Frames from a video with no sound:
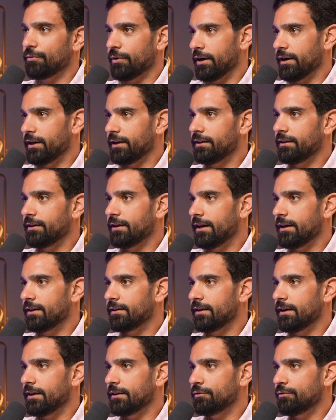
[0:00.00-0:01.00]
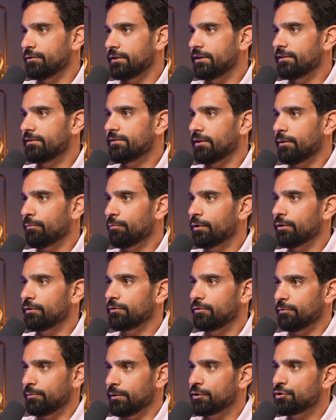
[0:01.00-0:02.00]
Right. And you need someone
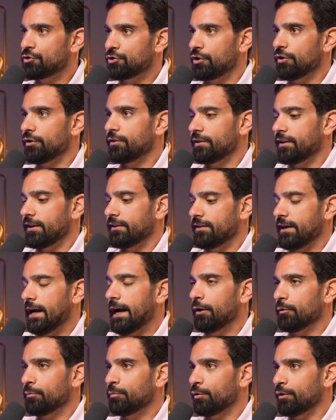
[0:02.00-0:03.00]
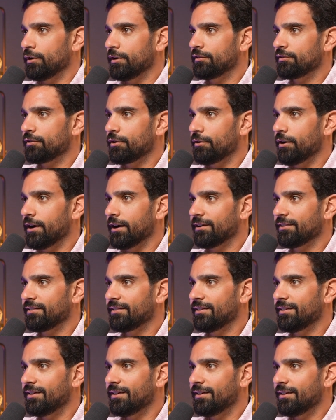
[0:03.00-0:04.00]
to make sure that the output is
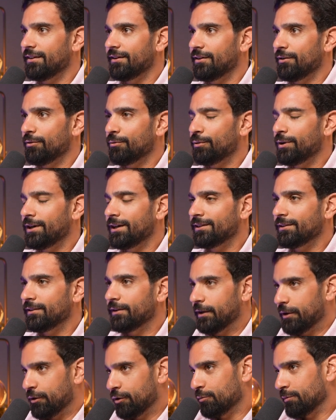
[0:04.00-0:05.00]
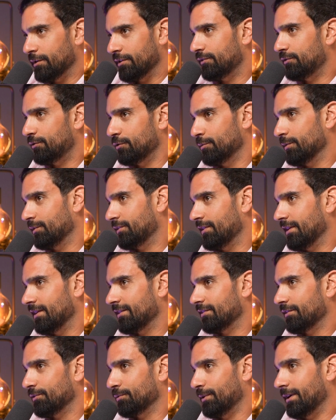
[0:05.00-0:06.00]
correct. Well, humans do
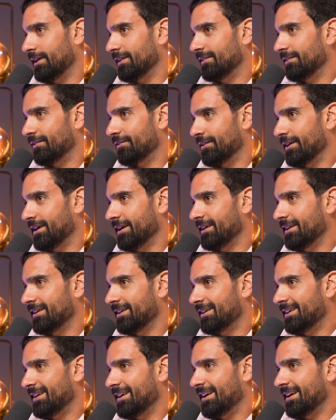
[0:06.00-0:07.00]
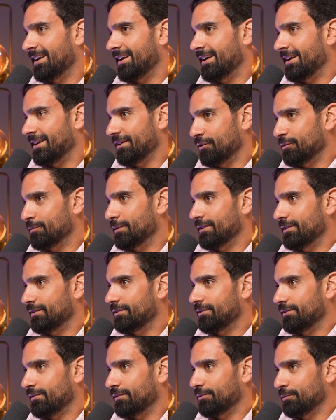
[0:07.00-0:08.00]
mistakes as well, right?
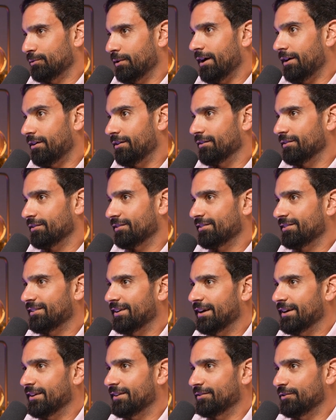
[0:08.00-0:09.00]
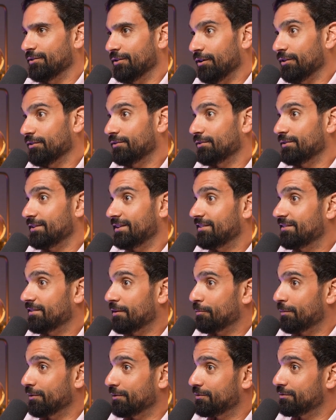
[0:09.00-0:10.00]
Humans do errors, and you also need
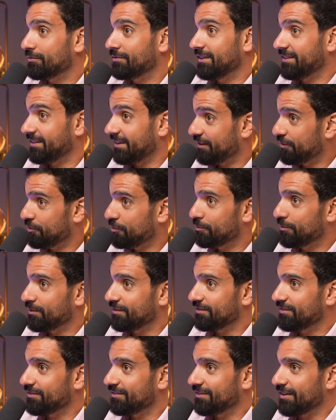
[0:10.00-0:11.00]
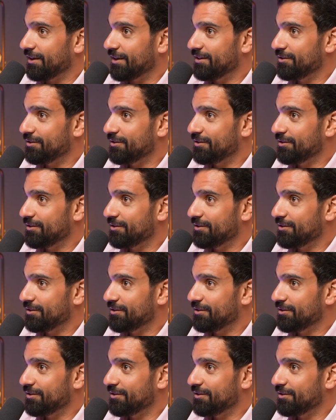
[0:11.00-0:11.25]
someone to vet a human's